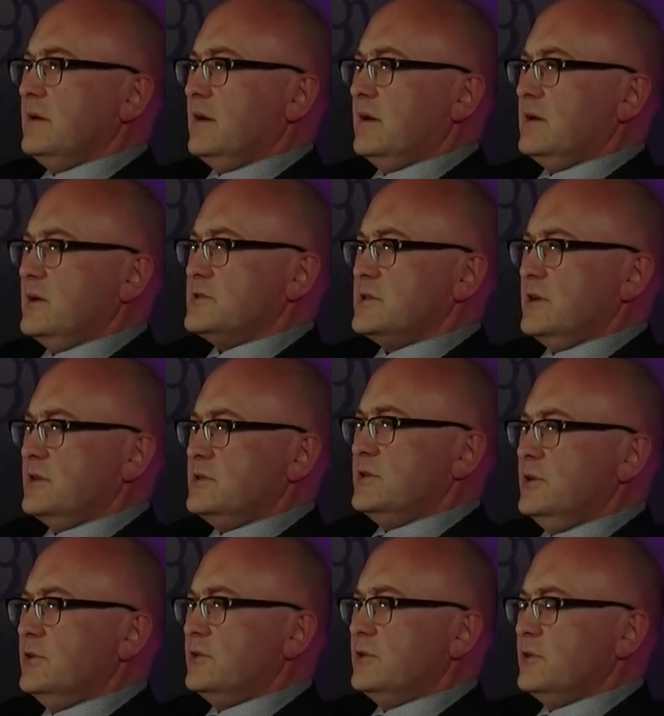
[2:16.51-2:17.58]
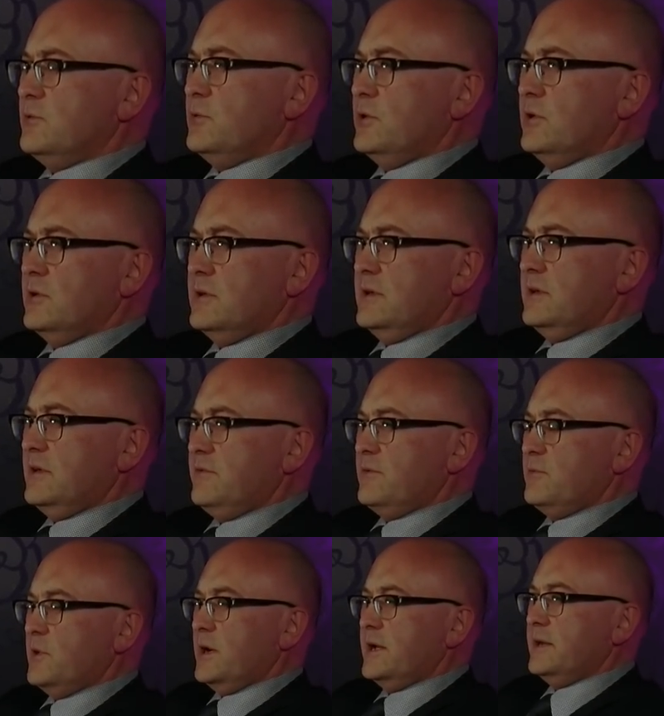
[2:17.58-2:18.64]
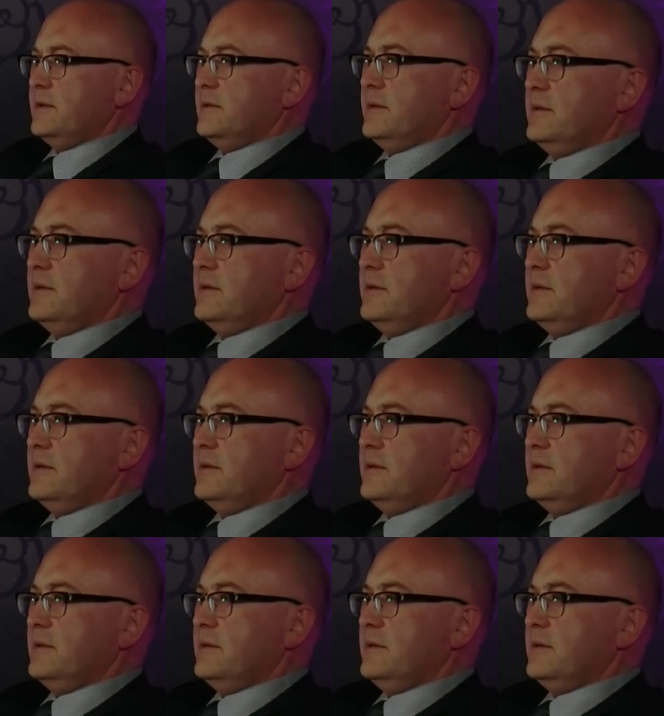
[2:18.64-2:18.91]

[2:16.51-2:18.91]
I started to look at the world in a different way.